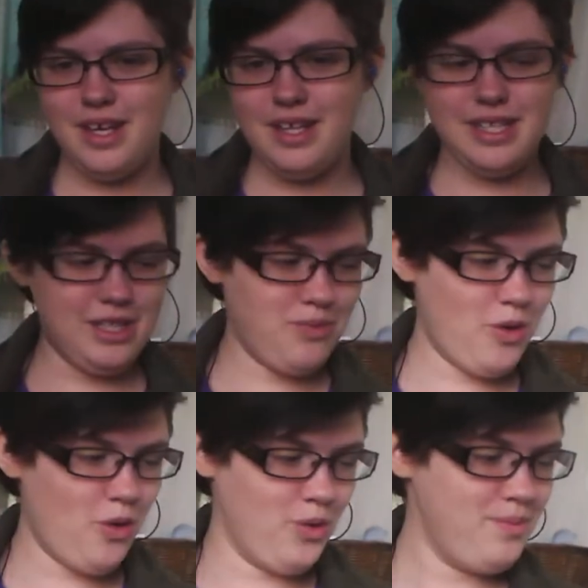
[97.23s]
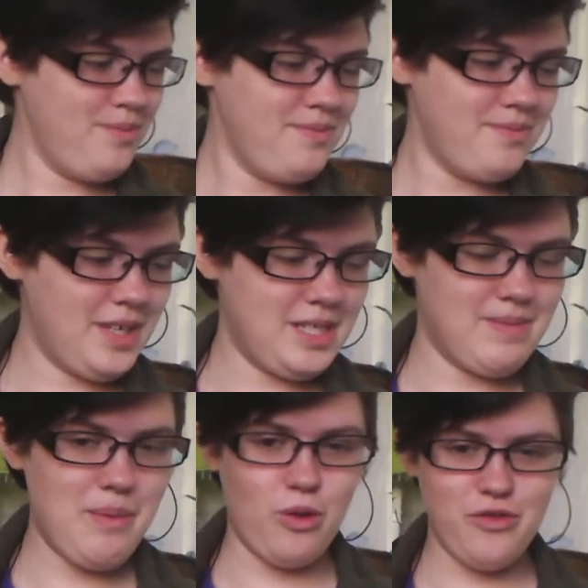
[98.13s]
This little bowl is
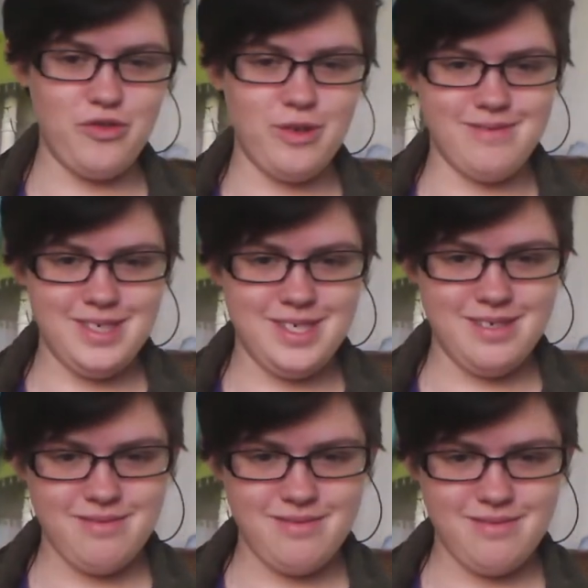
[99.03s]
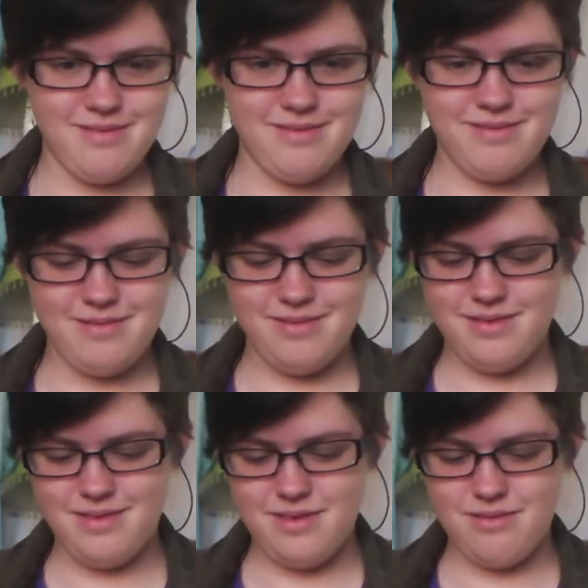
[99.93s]
my bowl of runes
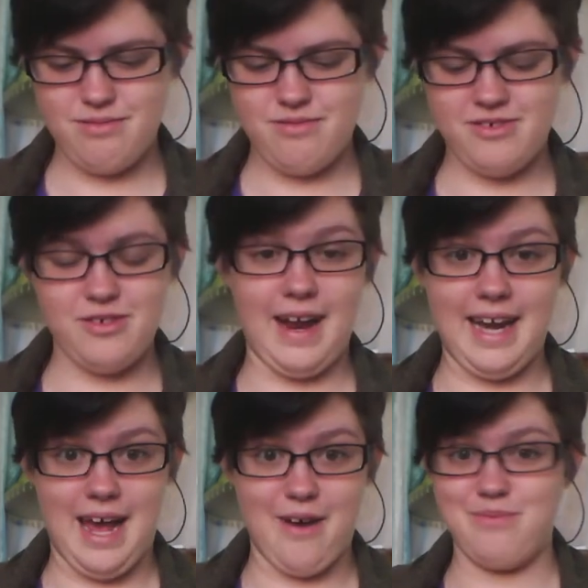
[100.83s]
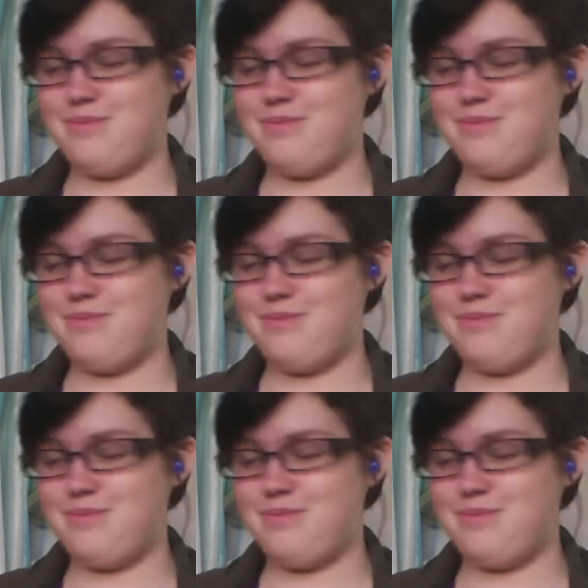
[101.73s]
for right now.